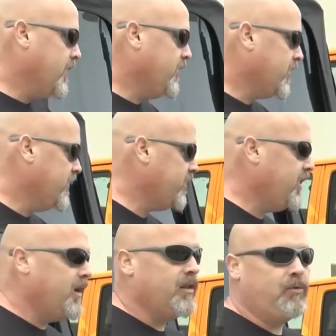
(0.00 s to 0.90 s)
As you can
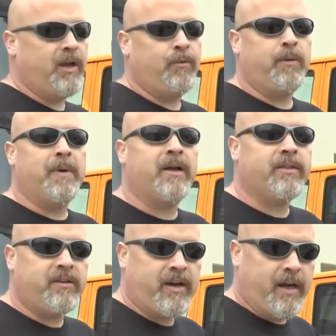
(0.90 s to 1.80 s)
see here, the way we mount
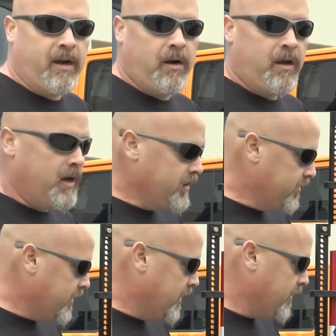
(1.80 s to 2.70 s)
the tire onto
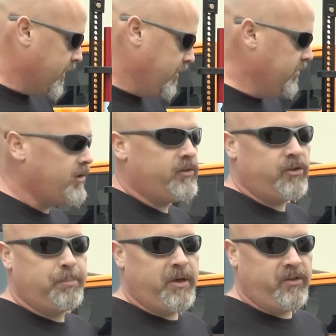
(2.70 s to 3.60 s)
the tire carrier is
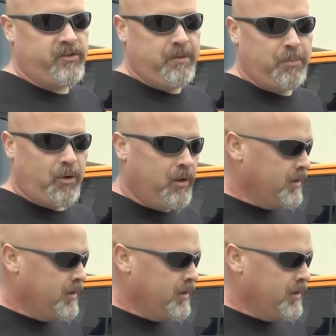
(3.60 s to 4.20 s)
also pretty simple.